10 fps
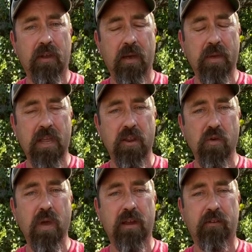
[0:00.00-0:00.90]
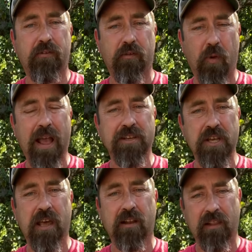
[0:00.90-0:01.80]
I mean, you had to scratch
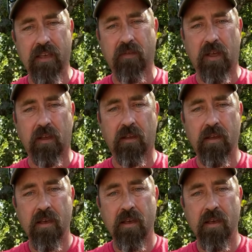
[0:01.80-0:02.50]
out a living